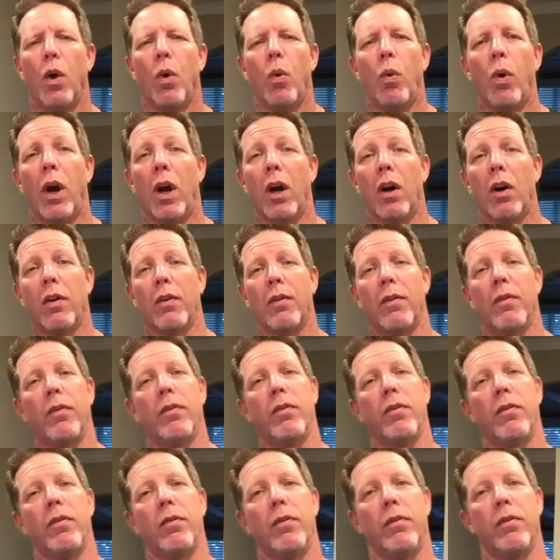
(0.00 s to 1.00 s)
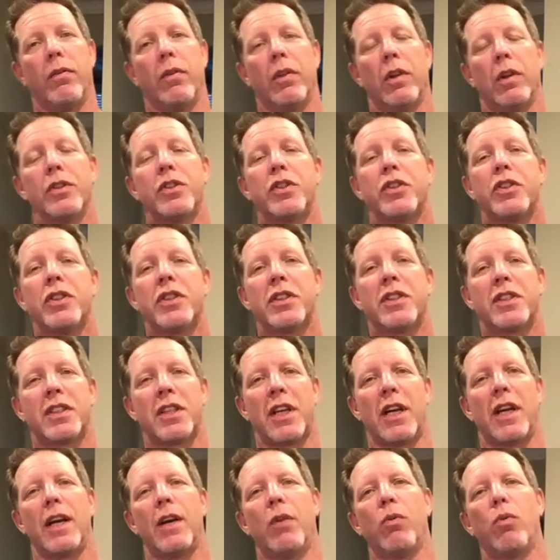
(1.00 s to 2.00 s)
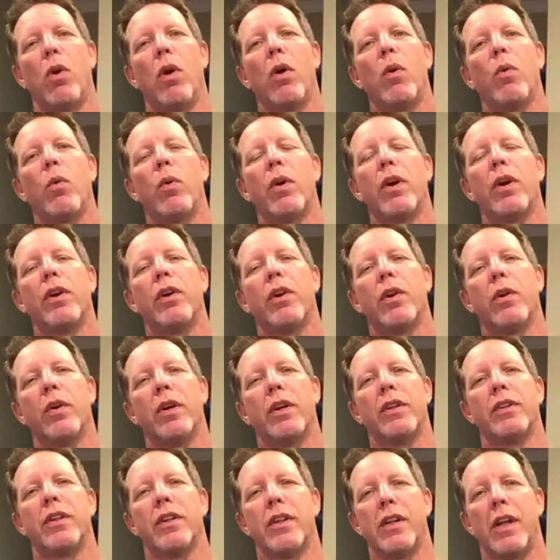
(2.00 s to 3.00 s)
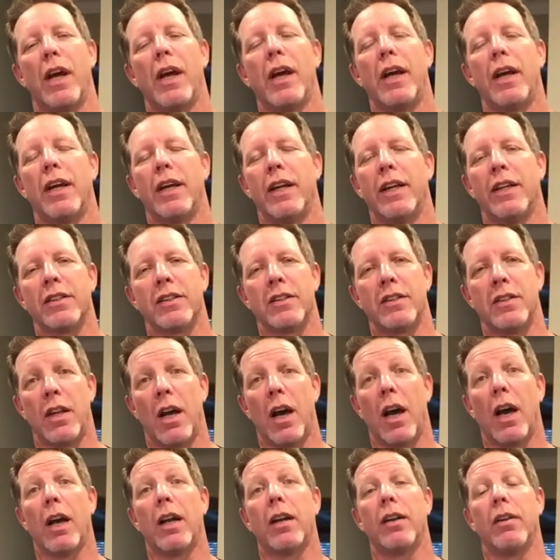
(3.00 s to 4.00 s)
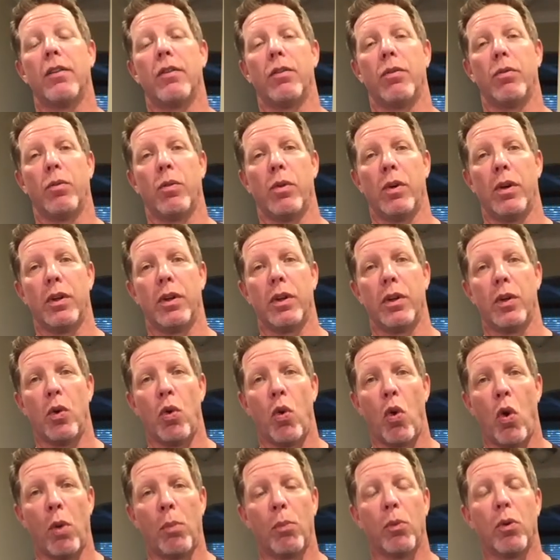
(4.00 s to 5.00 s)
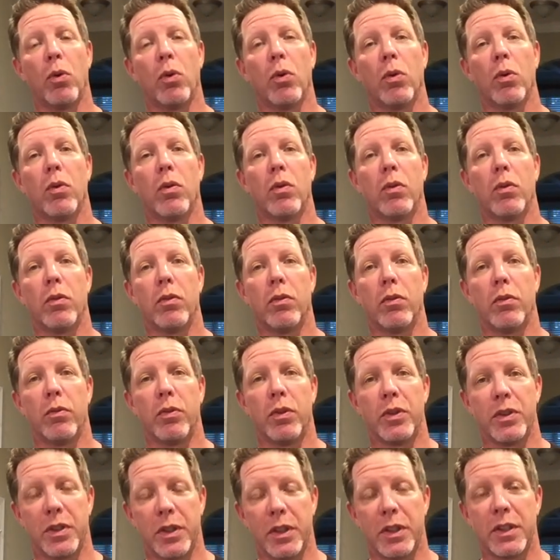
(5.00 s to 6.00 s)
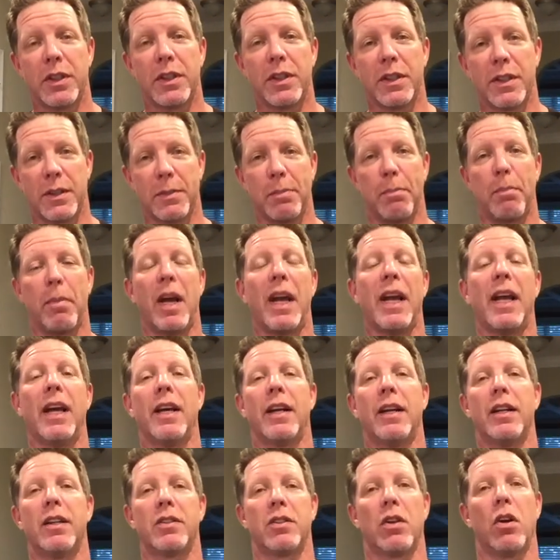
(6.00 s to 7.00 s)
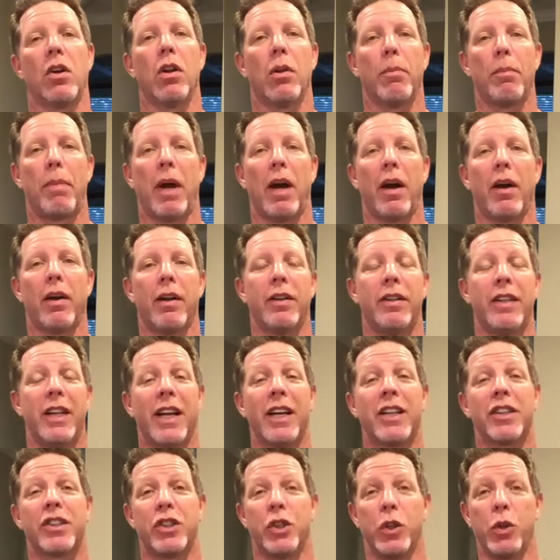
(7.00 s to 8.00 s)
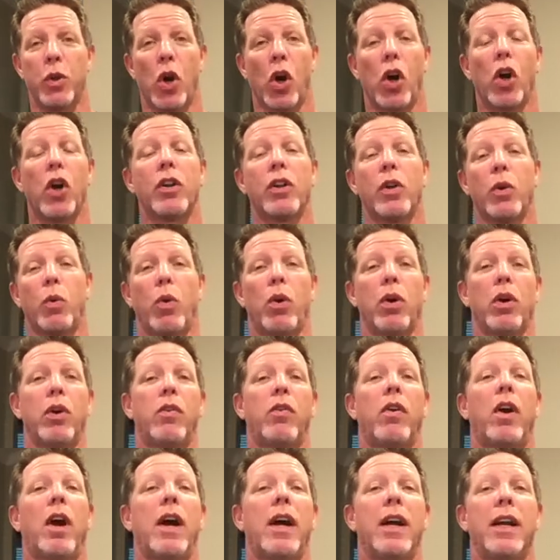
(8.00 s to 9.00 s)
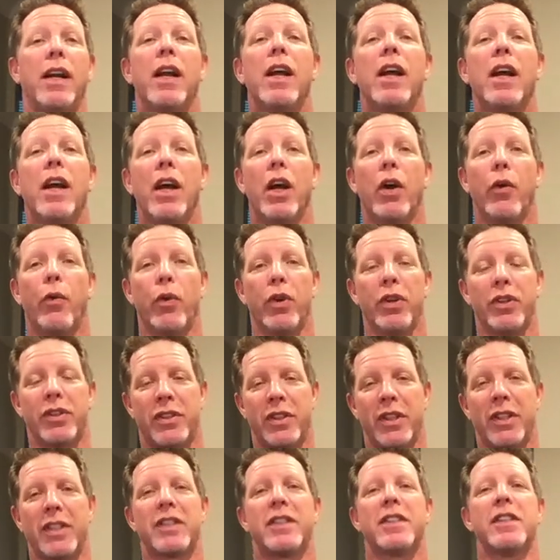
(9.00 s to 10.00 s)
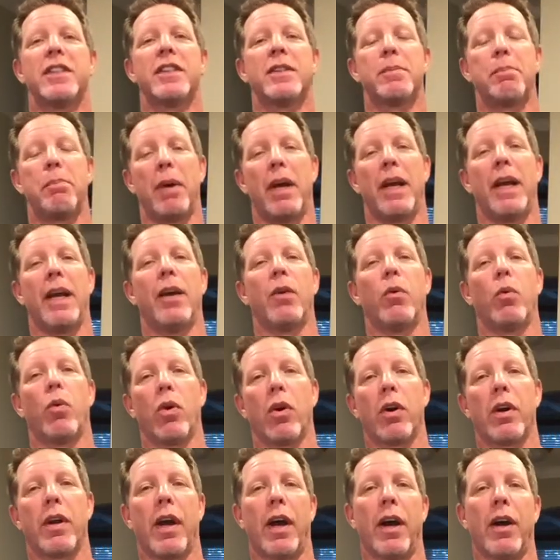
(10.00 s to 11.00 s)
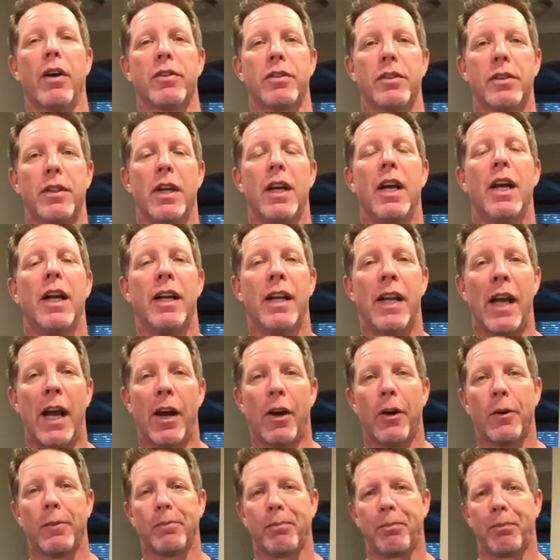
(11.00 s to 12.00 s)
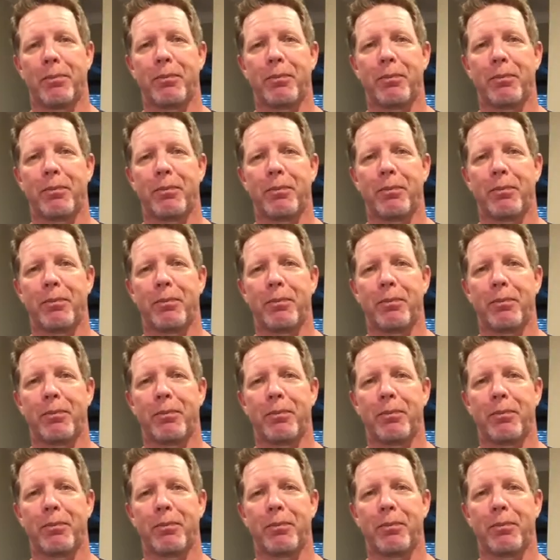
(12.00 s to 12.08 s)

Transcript: Well, let's just say what we're doing today is not what normal resistance band is all about. And yes, you heard the word right, resistance band workouts. Now,